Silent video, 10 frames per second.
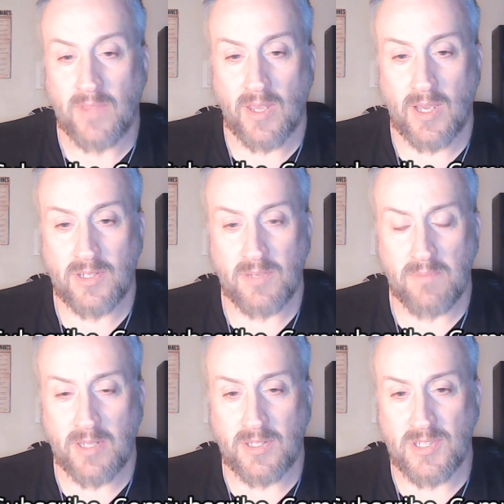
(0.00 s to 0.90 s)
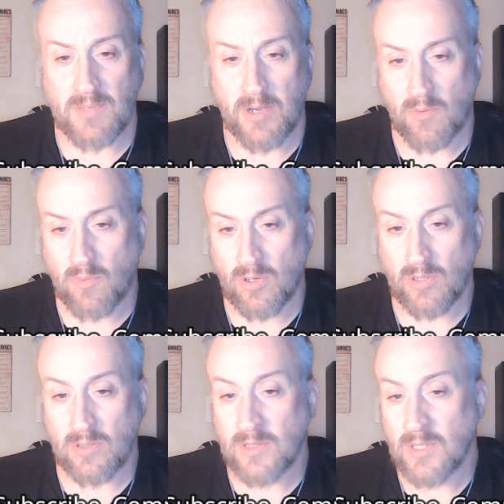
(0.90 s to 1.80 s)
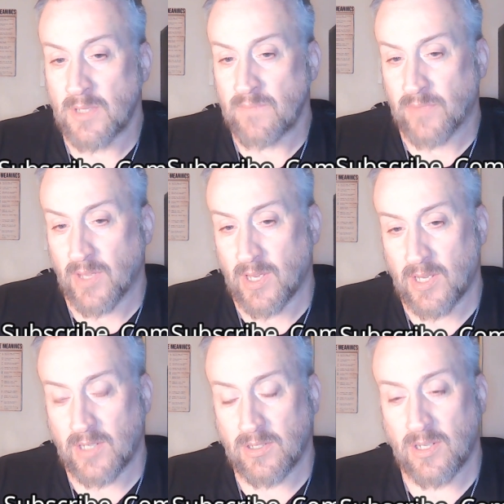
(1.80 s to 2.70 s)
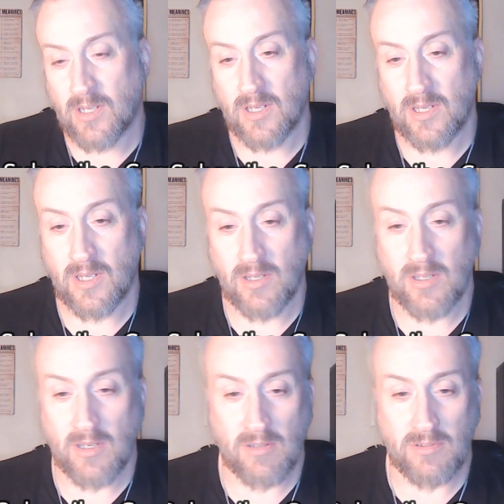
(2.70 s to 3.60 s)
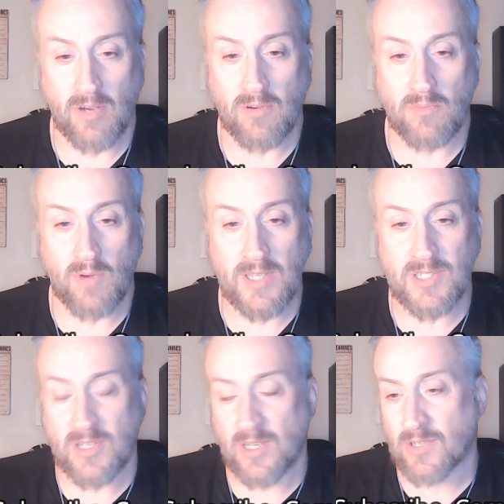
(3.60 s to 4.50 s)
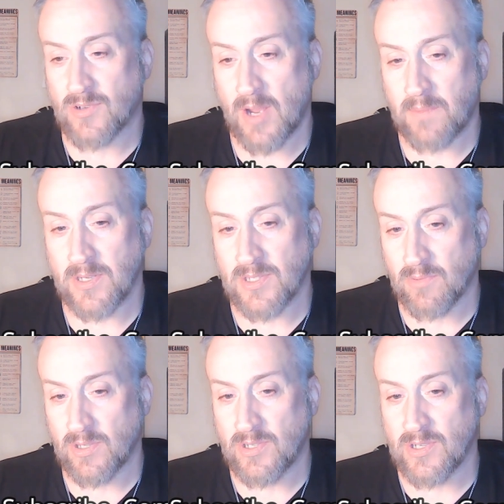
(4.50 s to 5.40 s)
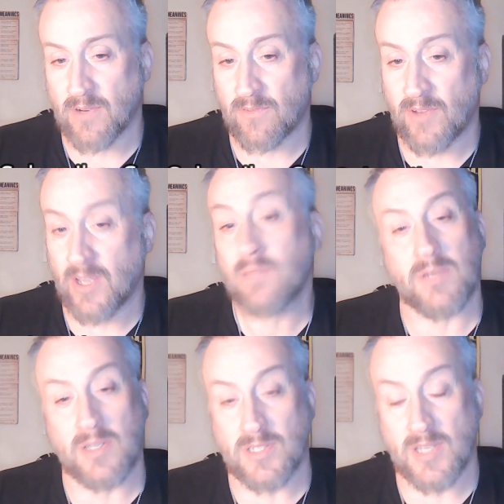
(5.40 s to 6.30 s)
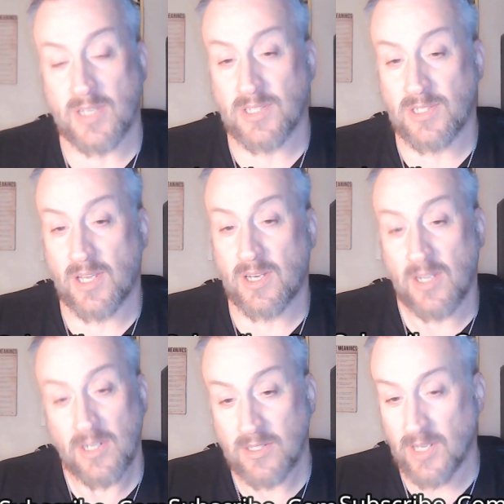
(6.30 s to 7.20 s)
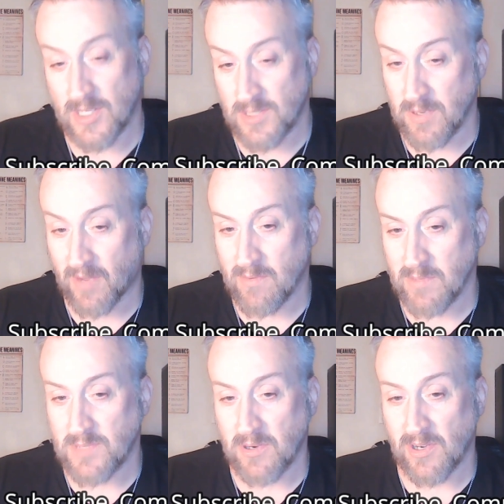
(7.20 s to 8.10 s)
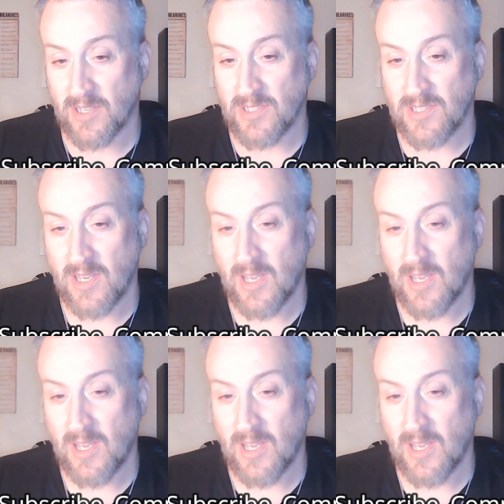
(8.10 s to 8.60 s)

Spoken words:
and to make this a better world. And, you know, don't waste it on the trappings of religion and faith, because that's a dead end. I speak from experience.